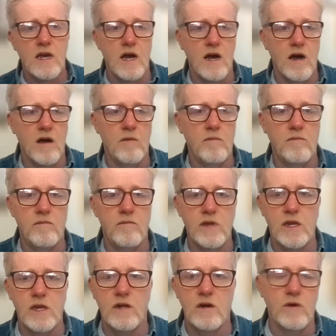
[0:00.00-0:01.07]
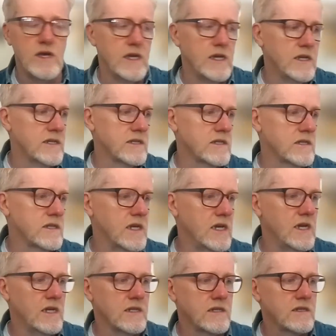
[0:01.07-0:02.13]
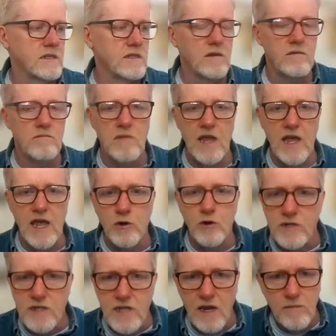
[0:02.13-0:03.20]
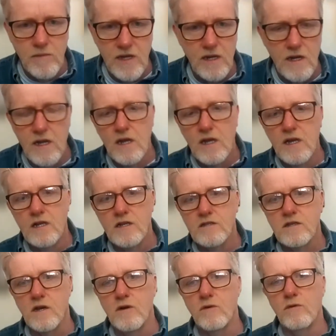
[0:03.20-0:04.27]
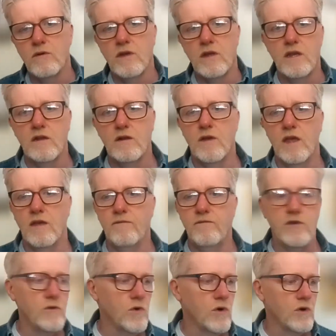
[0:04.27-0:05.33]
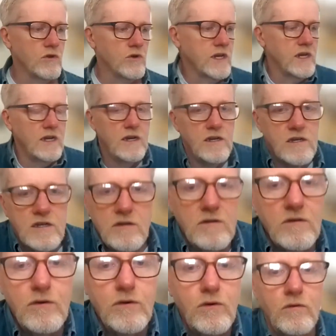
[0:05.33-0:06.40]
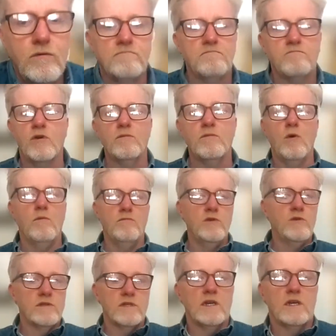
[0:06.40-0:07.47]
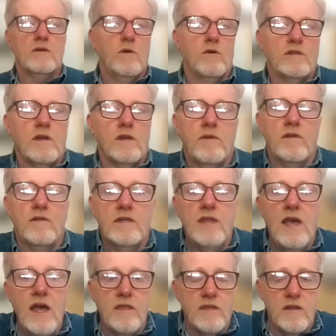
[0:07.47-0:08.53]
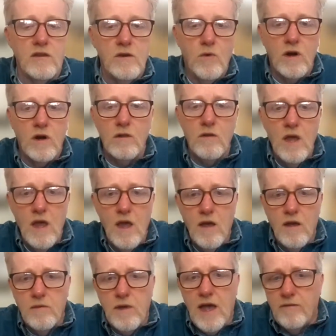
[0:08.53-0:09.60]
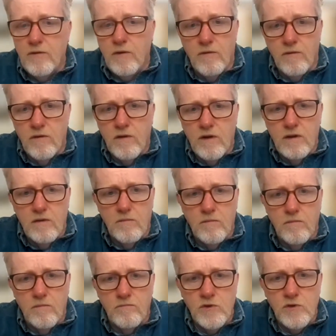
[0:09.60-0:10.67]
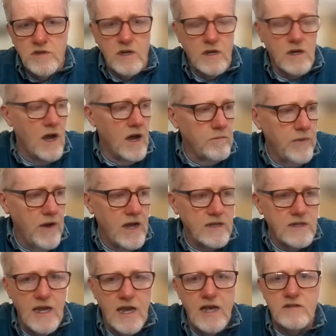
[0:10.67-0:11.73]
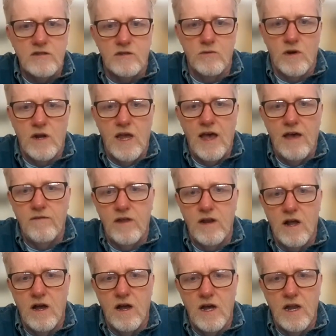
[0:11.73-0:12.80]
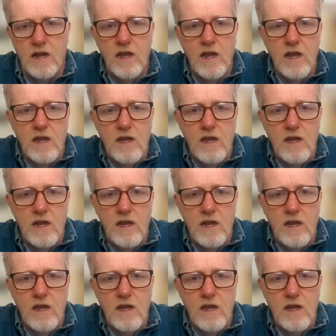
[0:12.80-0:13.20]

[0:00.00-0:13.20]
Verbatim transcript: Um, you know, is this entertainment? So, you know, if you are looking to promote music or something like that, then you want to have your music on podcast, you want to have it on